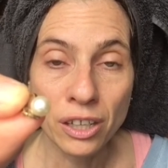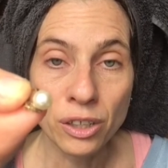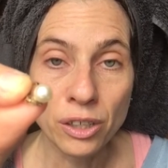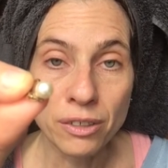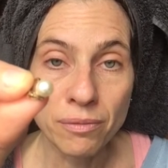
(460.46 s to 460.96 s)

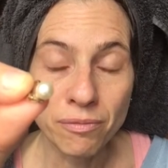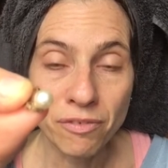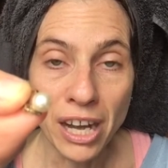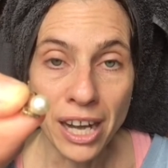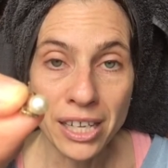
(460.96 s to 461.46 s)
could
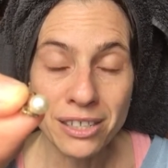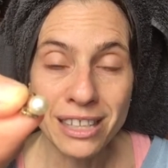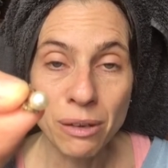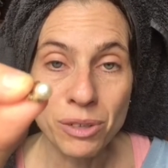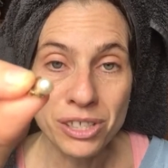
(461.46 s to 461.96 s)
find
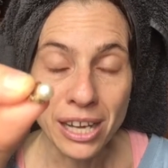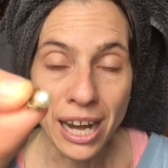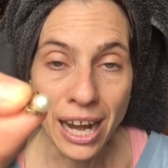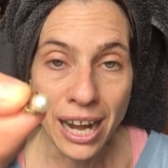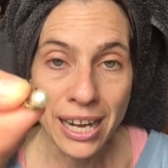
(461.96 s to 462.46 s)
that was the
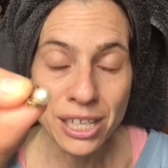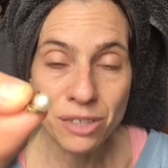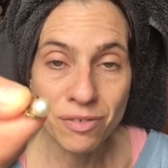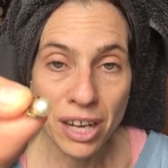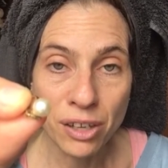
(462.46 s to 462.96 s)

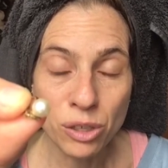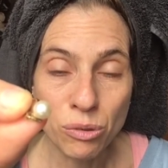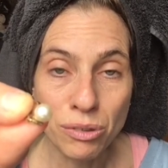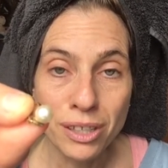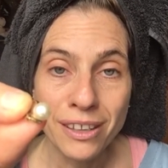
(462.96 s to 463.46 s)
highest
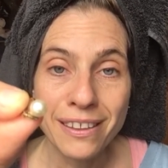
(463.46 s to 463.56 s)
value,